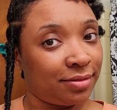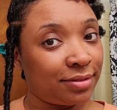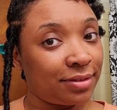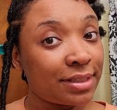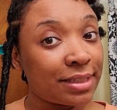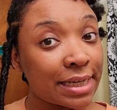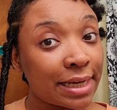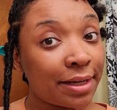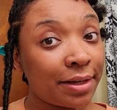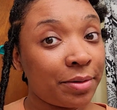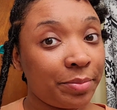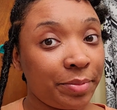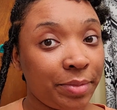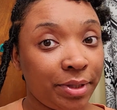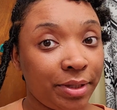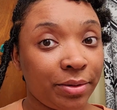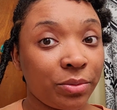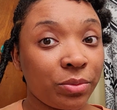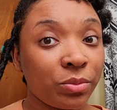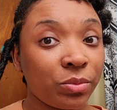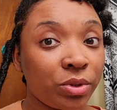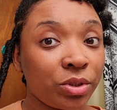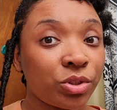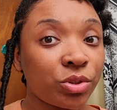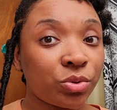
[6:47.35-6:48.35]
Tell me,
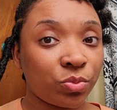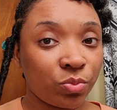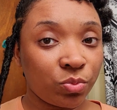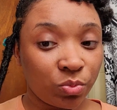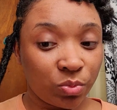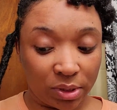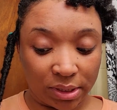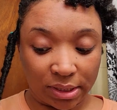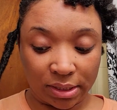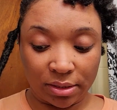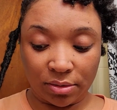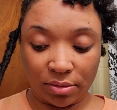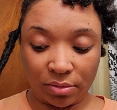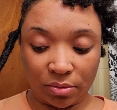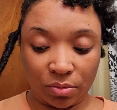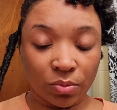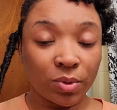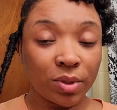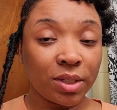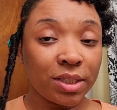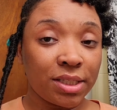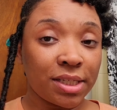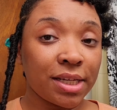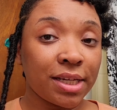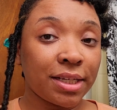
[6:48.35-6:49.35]

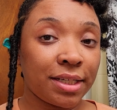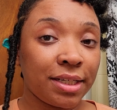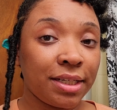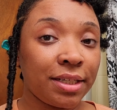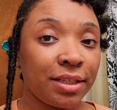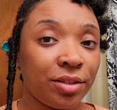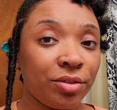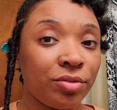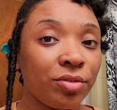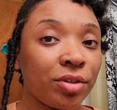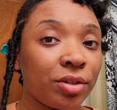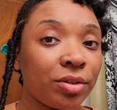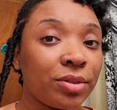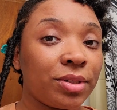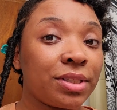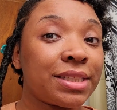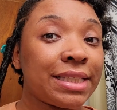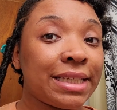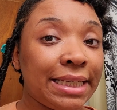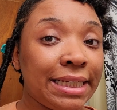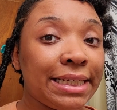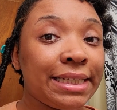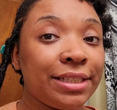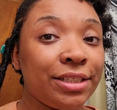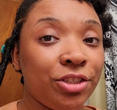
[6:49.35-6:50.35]
what technique you know is
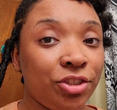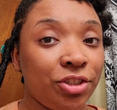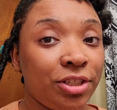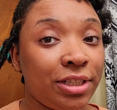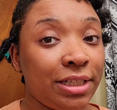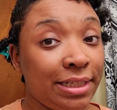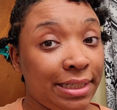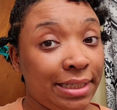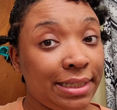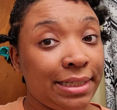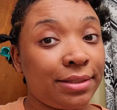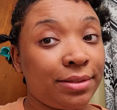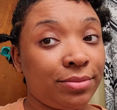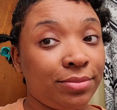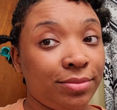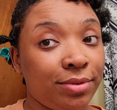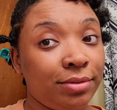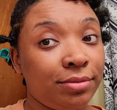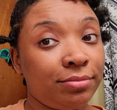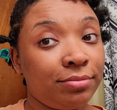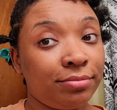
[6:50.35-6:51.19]
easier than this one?